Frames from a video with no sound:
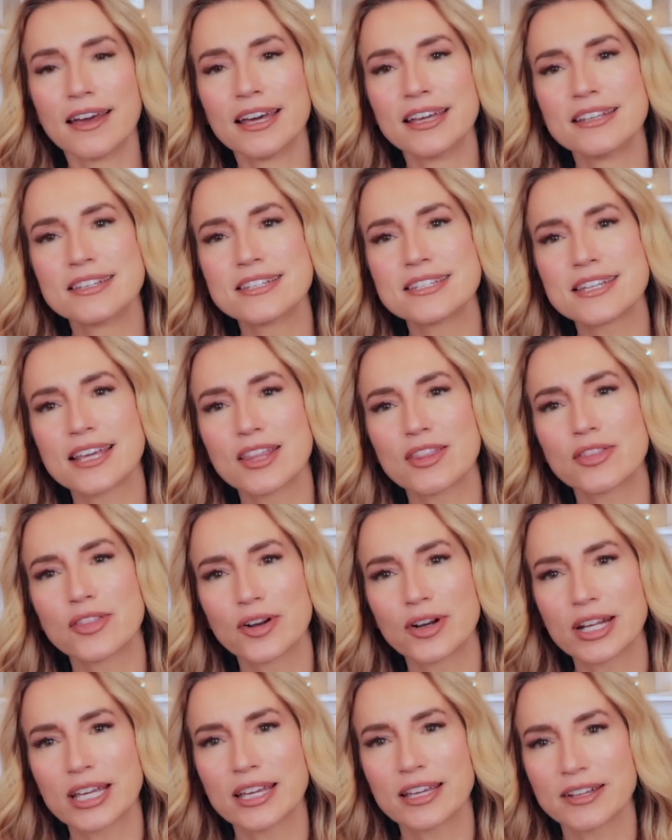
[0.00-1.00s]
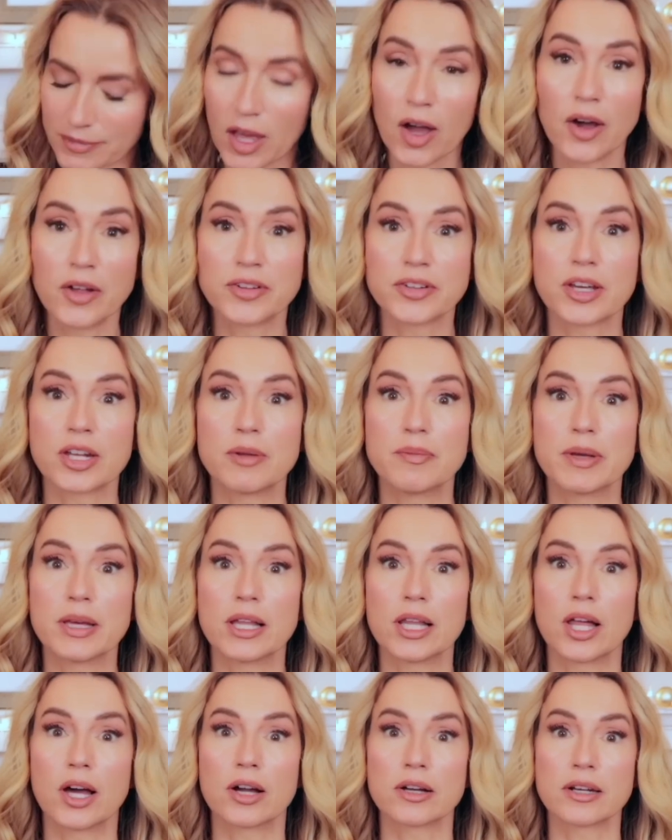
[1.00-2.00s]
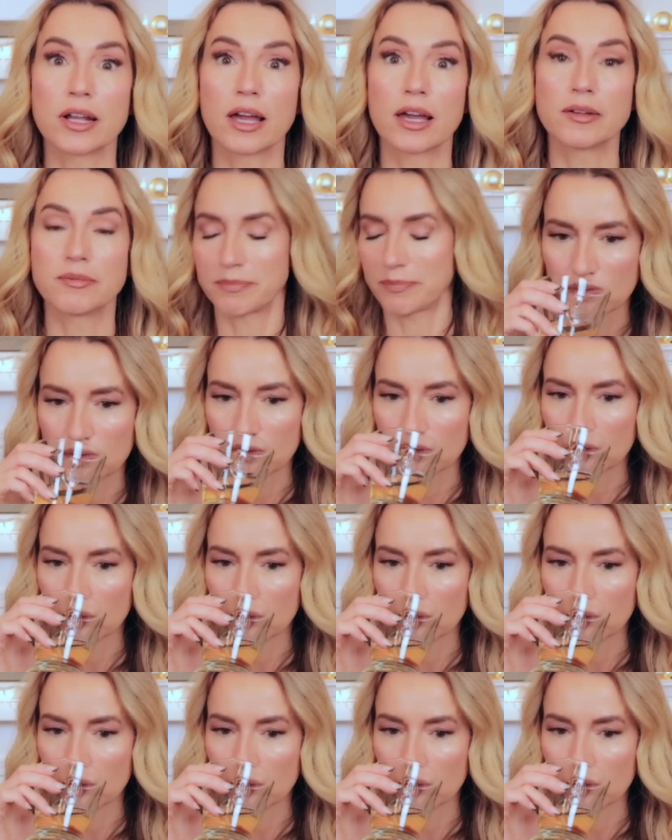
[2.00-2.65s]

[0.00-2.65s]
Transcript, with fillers: it's 10.30. Though it's gonna be a long night.